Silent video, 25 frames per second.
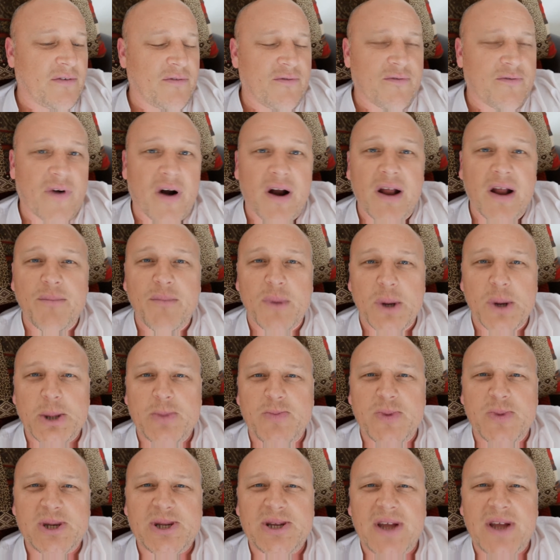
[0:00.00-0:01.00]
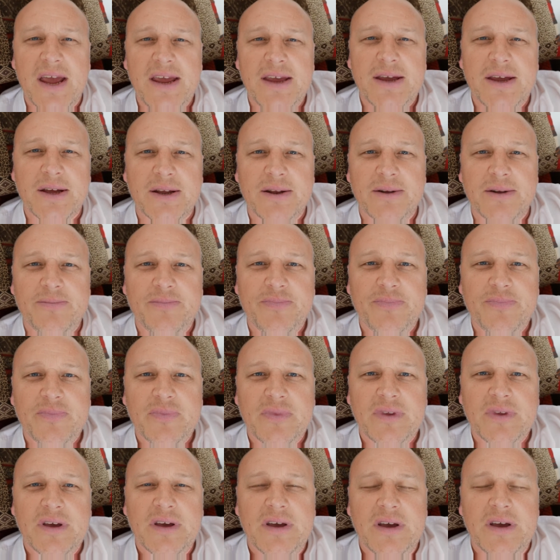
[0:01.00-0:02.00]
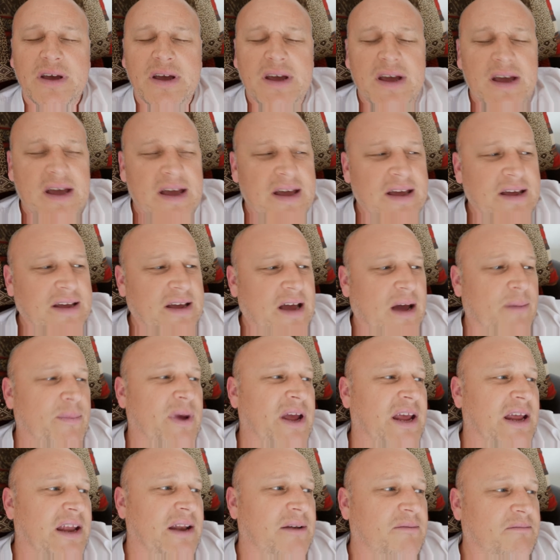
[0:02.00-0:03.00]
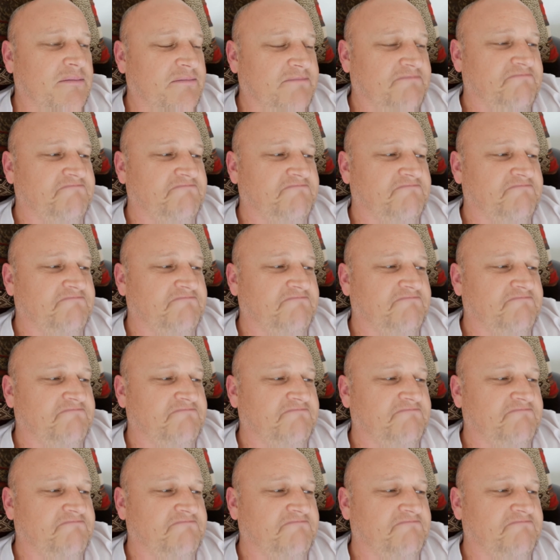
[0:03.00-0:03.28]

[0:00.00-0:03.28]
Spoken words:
very much mistaken. I mean,